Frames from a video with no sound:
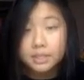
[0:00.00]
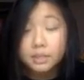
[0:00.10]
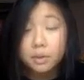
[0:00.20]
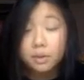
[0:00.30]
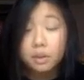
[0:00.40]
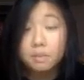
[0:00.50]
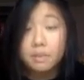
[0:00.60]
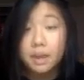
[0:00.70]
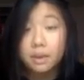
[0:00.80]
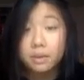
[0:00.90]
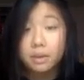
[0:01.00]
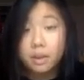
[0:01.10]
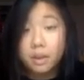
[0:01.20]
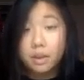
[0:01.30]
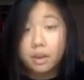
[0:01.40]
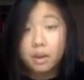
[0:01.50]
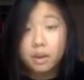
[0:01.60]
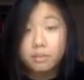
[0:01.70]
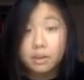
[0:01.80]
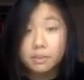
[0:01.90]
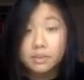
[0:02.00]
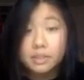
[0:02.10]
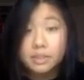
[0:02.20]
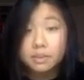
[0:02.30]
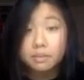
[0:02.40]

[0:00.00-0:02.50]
the total amount, R represents